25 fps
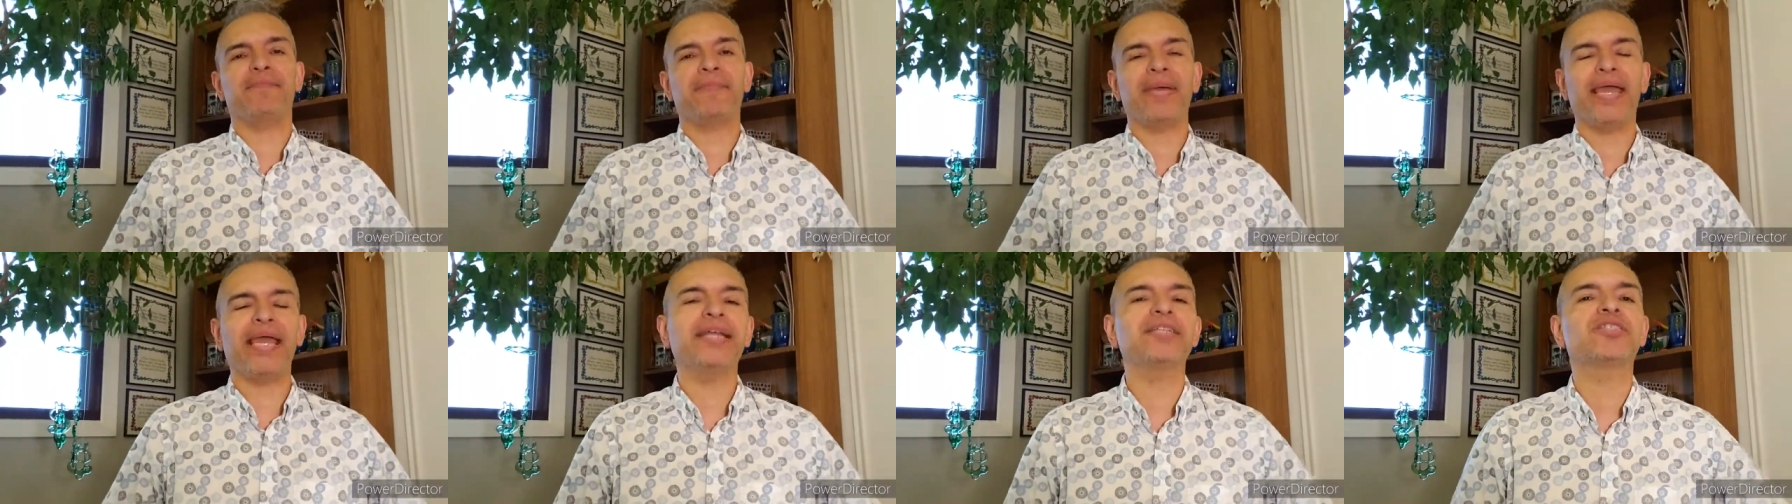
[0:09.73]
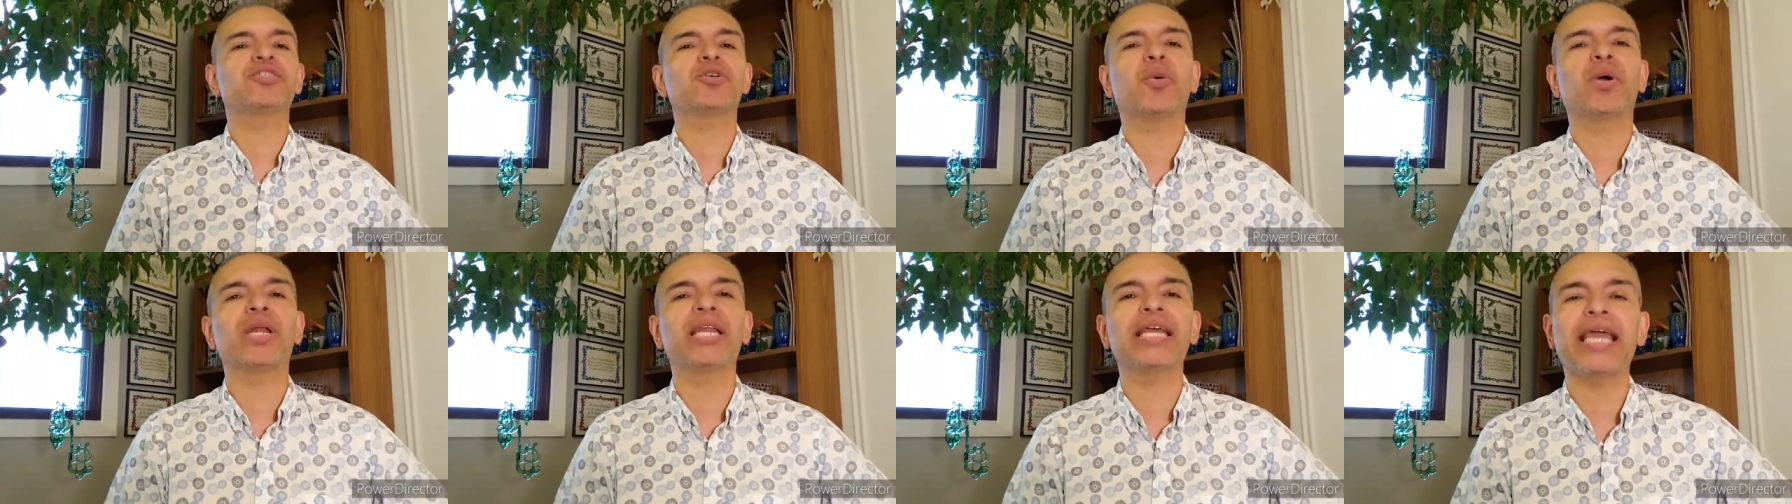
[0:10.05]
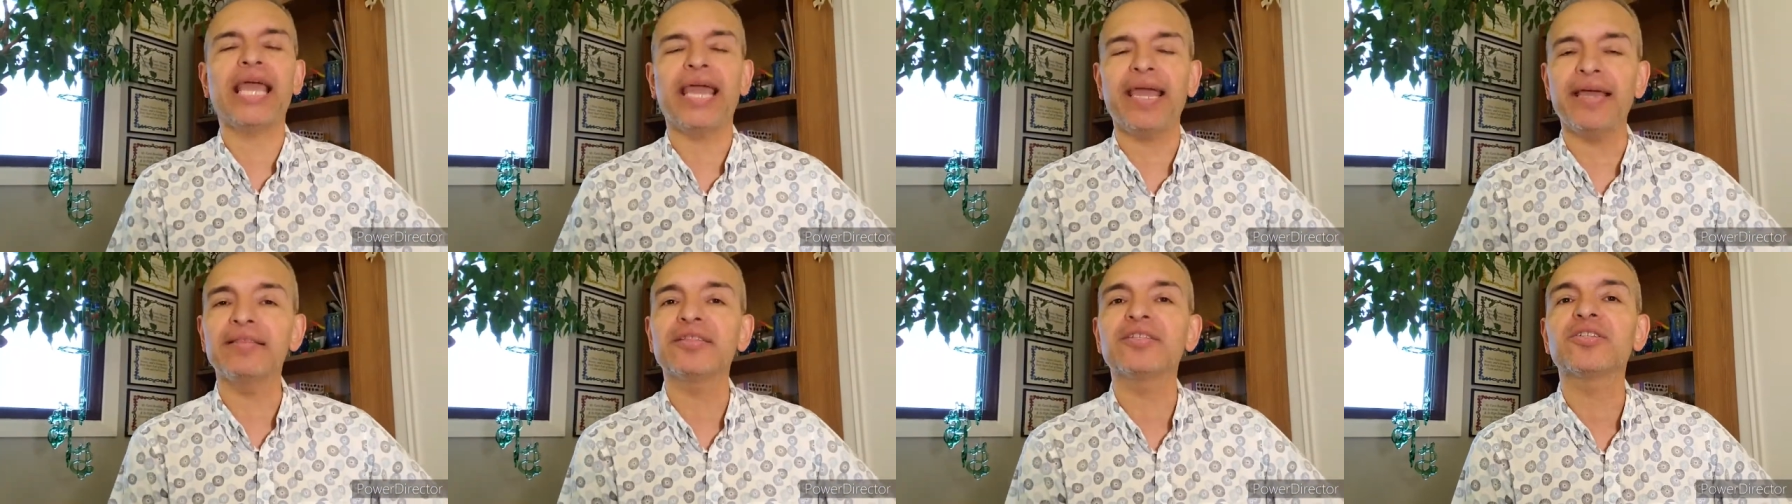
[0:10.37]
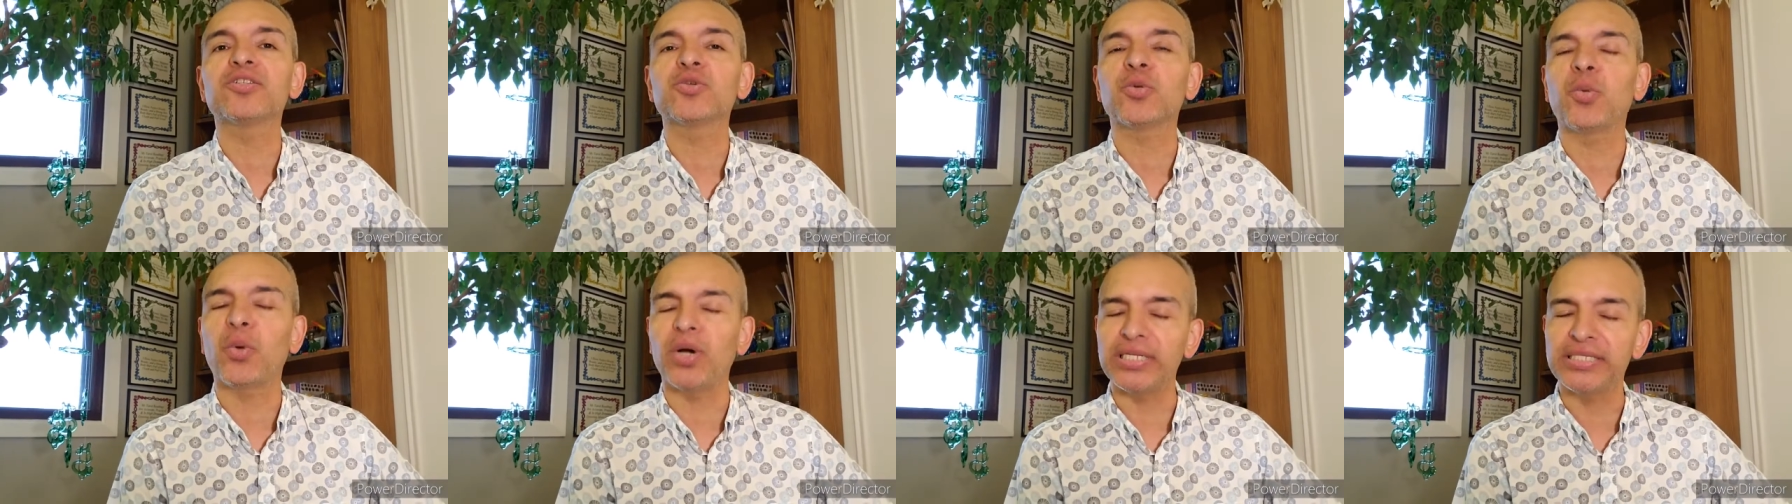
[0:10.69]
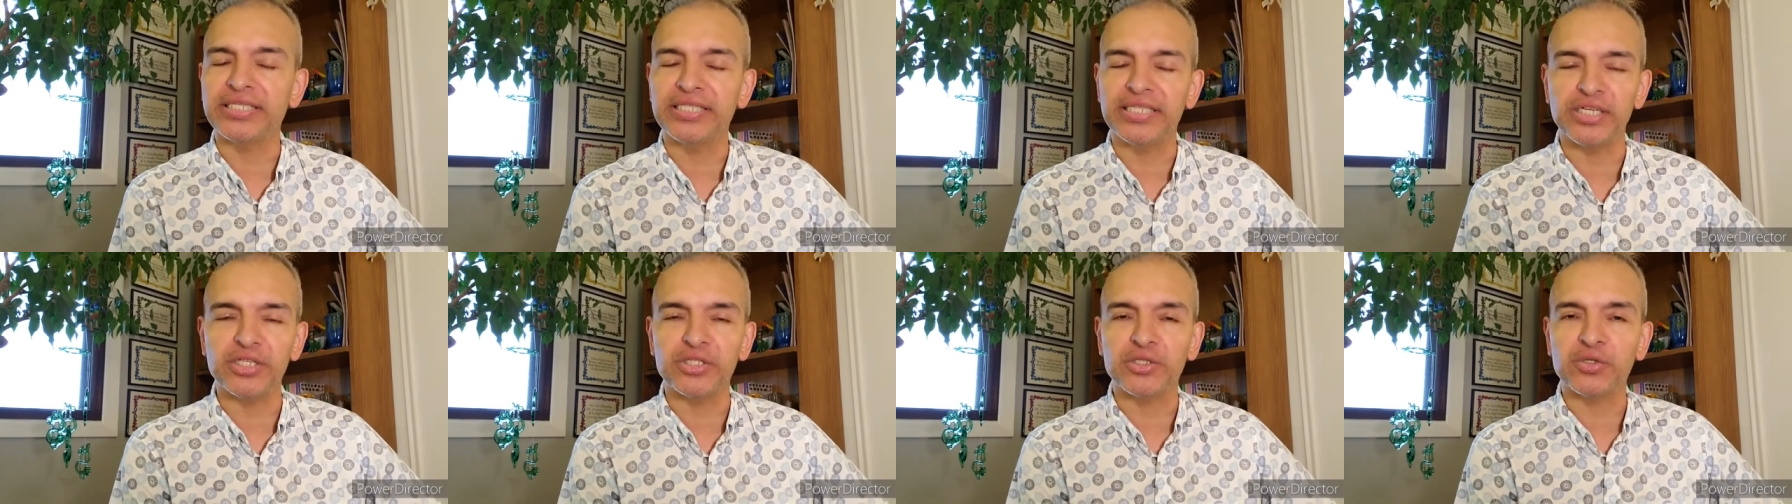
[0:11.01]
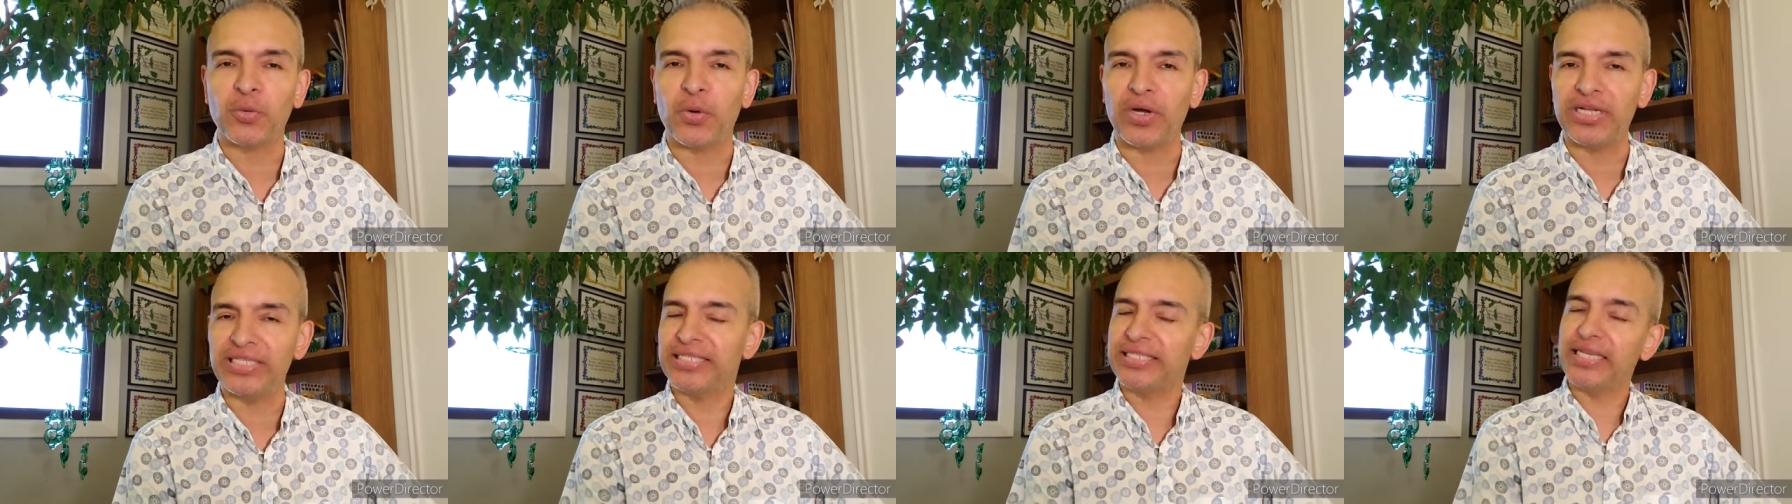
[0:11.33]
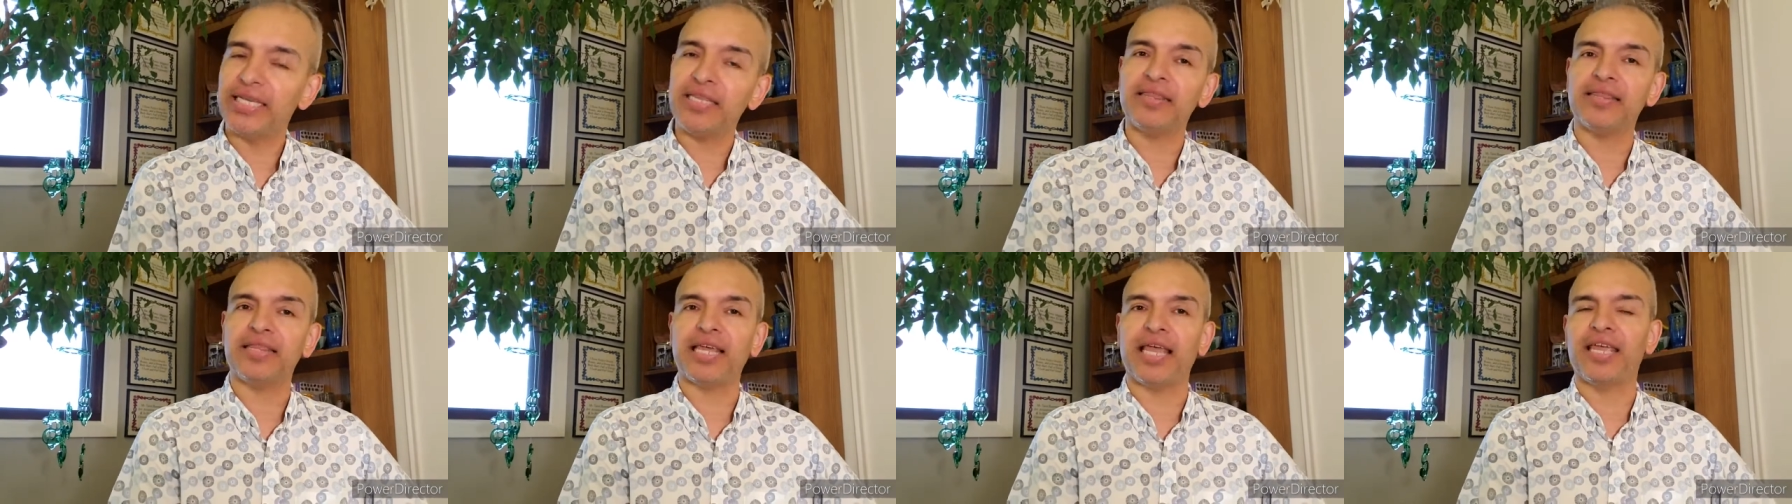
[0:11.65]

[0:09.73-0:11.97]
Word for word: May twenty eighth, 2020.